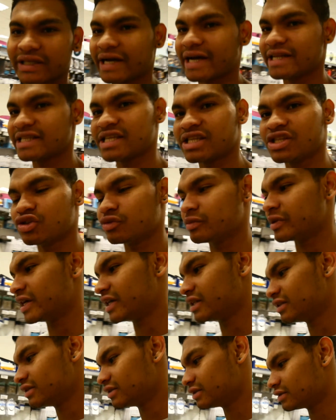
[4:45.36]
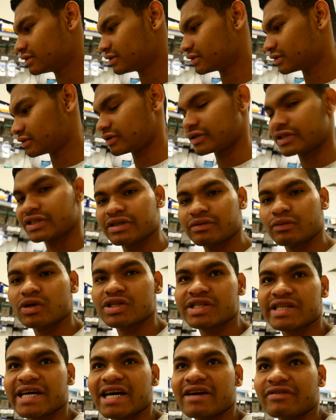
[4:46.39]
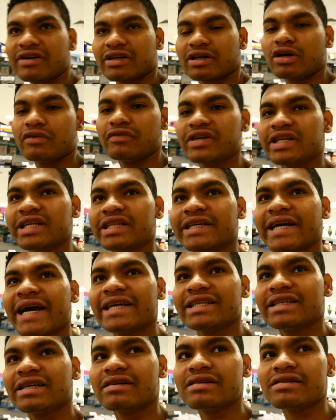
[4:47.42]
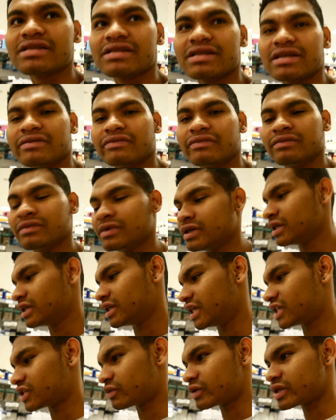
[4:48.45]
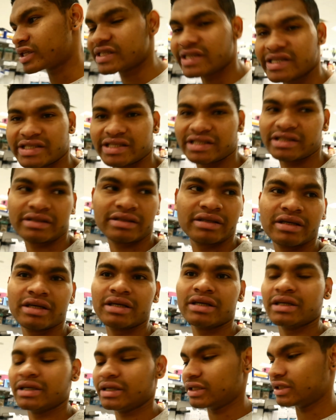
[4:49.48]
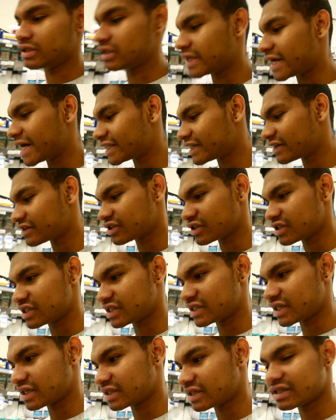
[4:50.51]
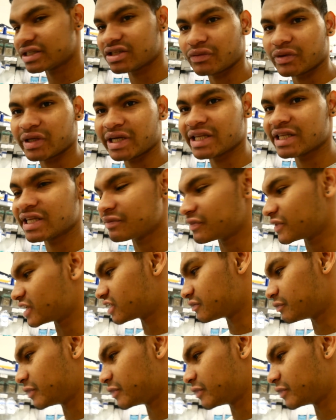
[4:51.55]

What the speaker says: the cats a new bed because the ones I have are covered in cat hairs, and this one says it. The cat hair doesn't stick to it, so we're getting them this